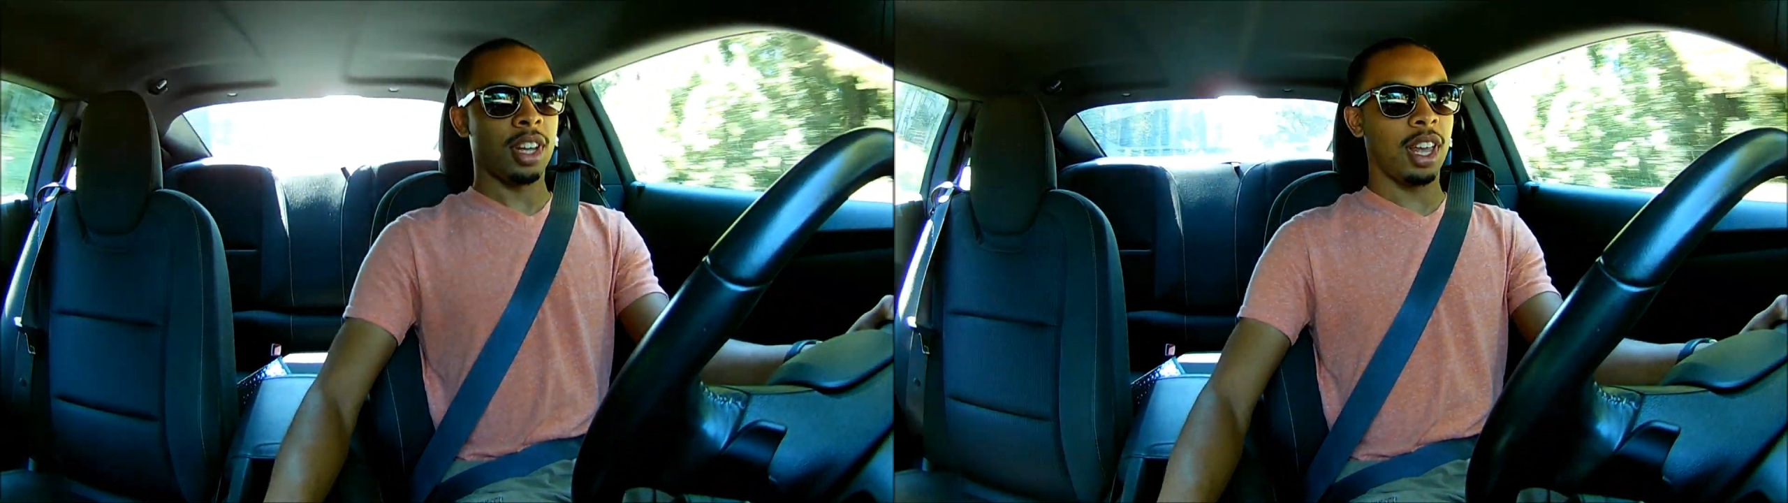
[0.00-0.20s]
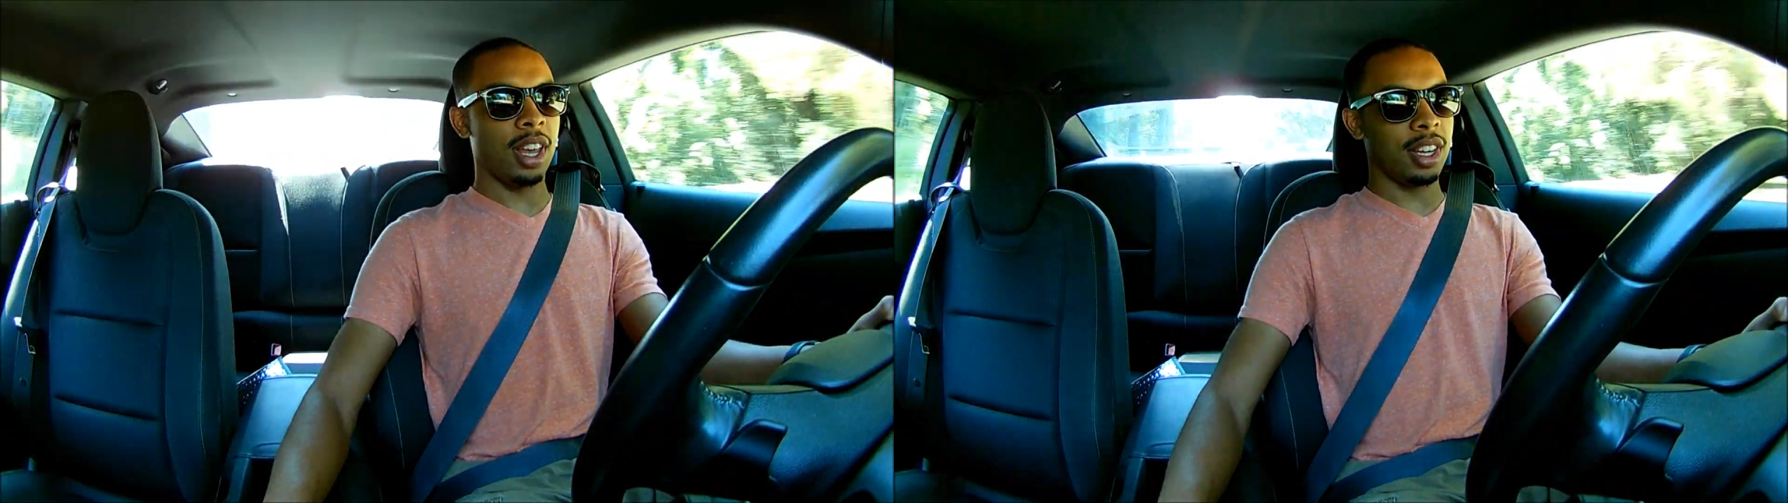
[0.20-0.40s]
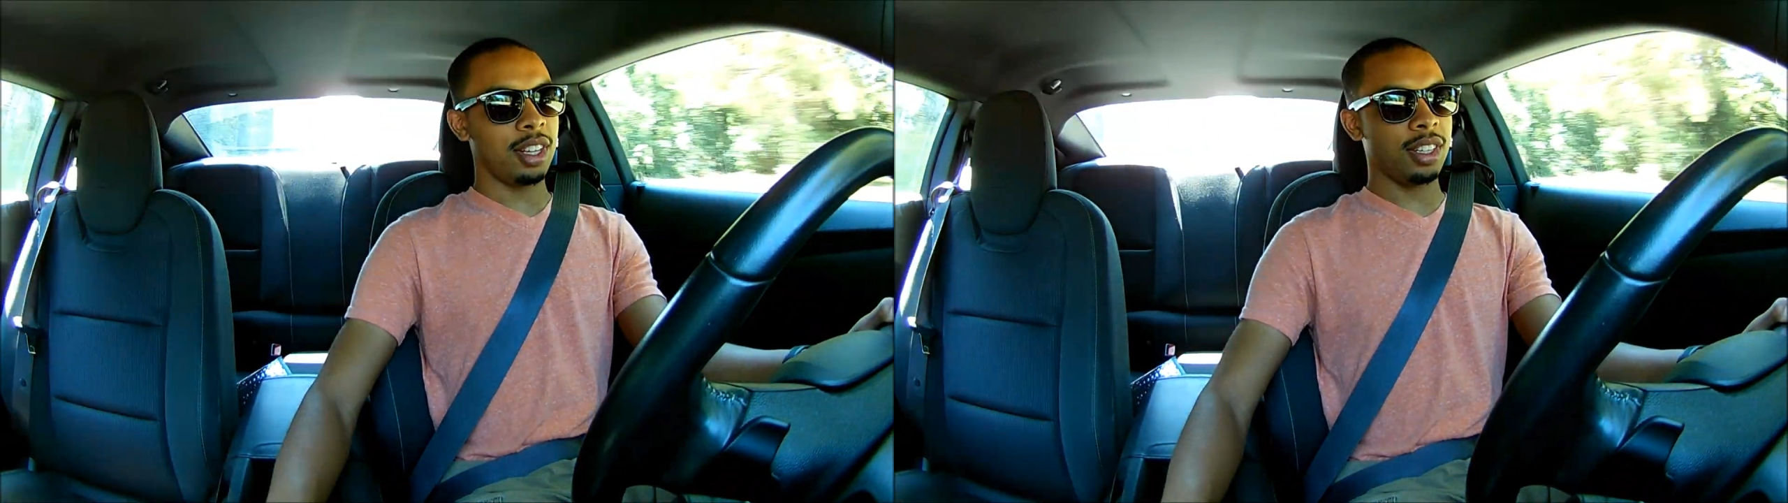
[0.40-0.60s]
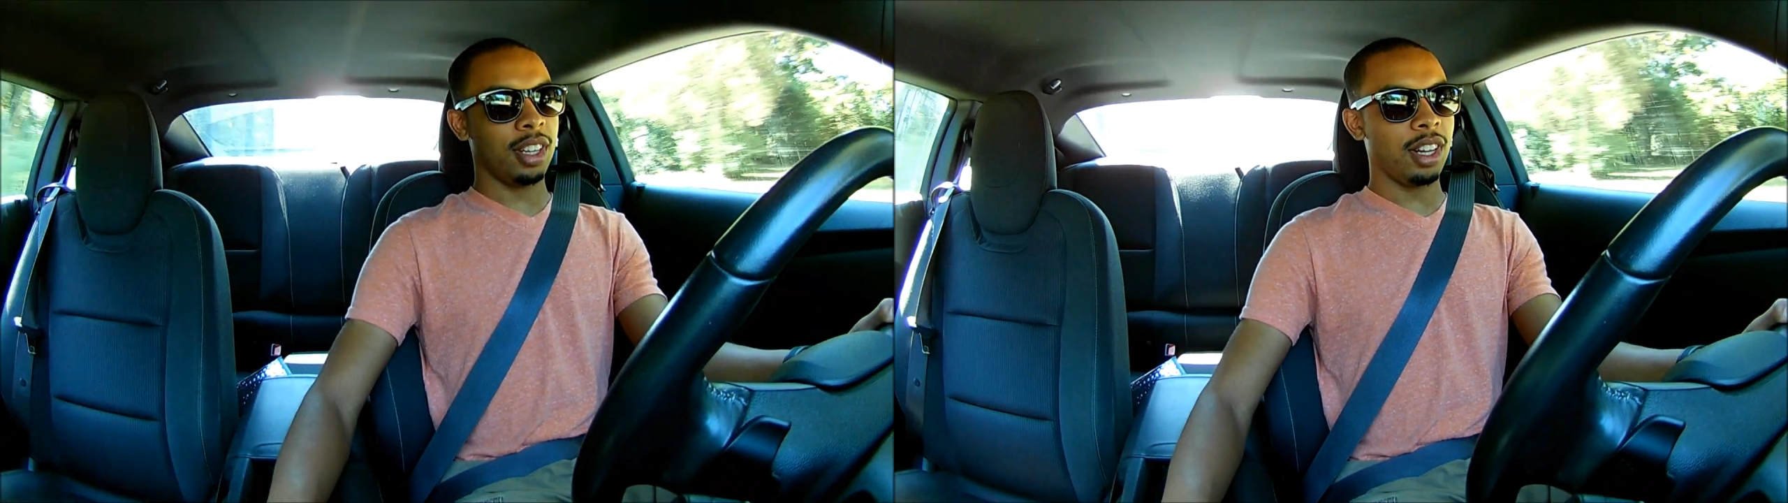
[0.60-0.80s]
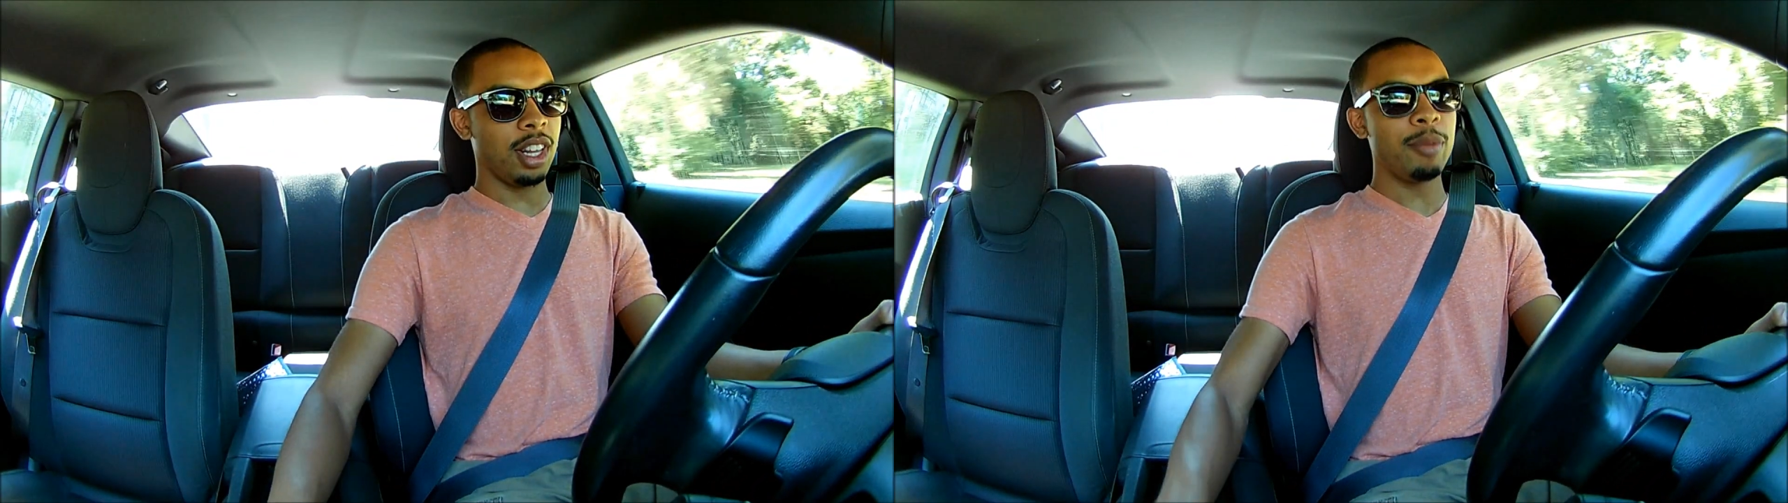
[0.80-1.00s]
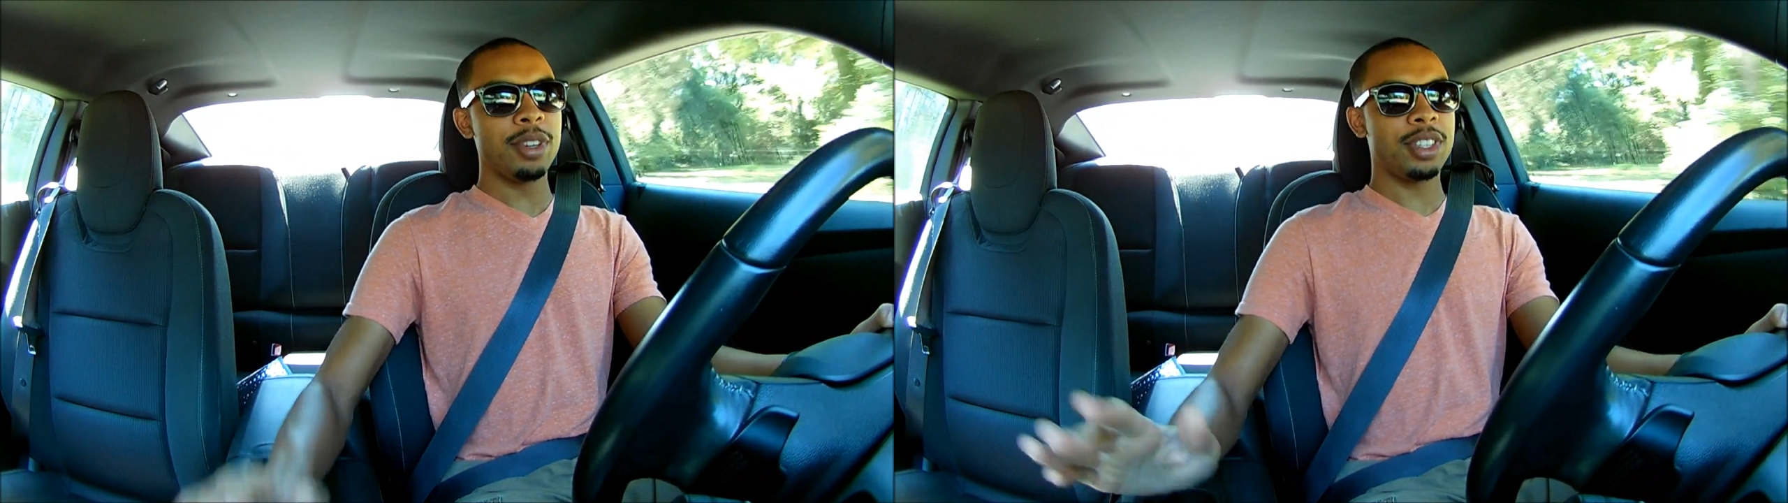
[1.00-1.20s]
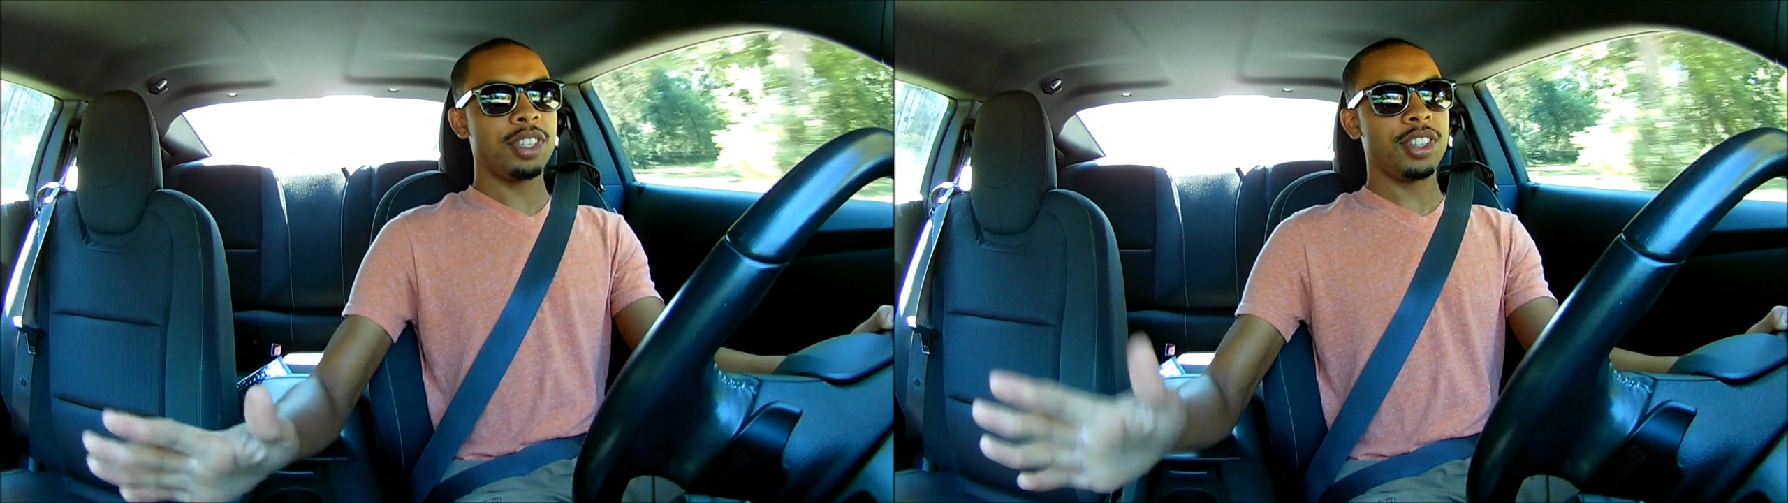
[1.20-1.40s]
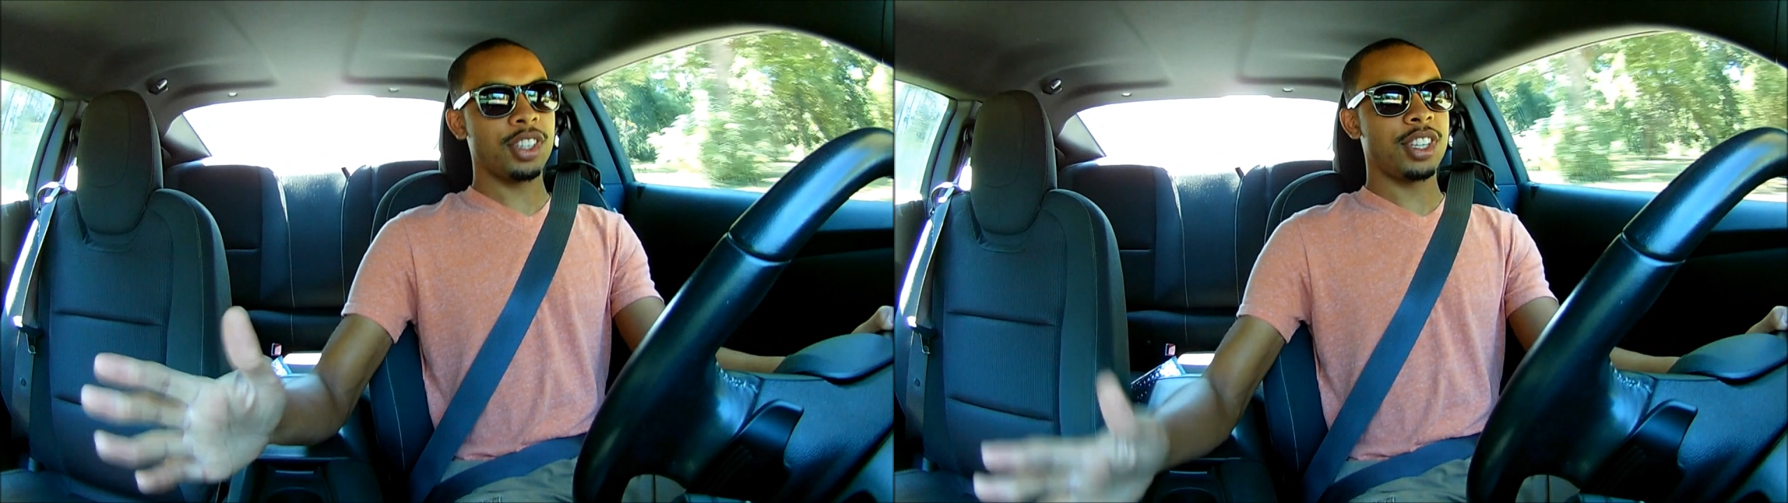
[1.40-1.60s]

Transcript: and let me just